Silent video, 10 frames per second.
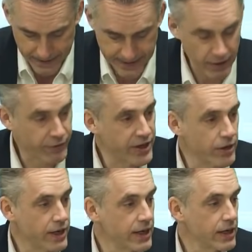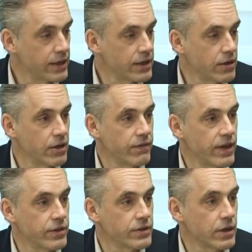self-tyranny and the tyranny
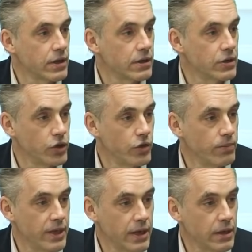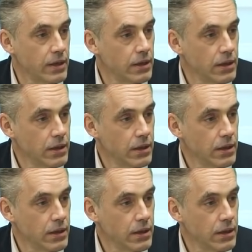of others are doomed